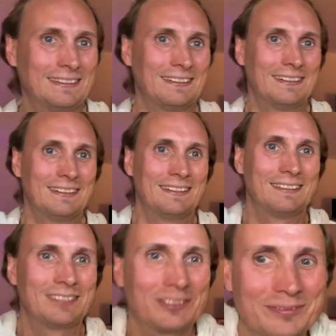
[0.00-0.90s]

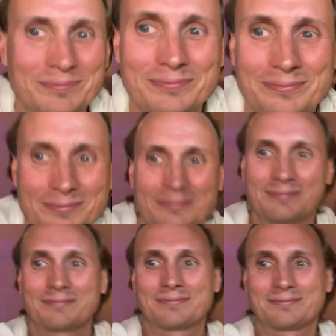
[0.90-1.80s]

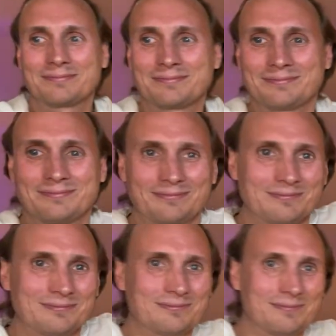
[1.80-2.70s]

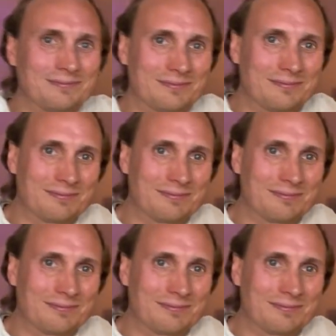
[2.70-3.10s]
This person isn't speaking.